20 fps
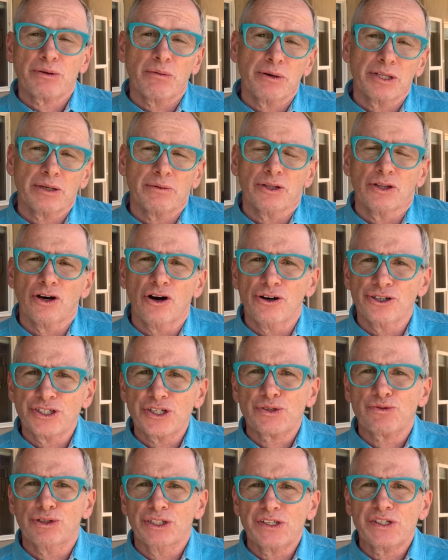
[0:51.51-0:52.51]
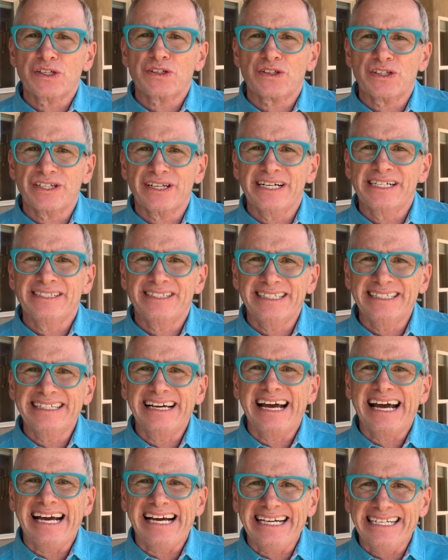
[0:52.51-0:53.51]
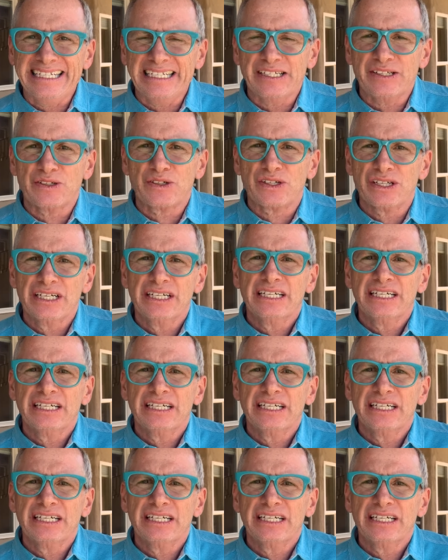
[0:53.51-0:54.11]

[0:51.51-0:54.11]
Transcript: or the largest really since the 1980s,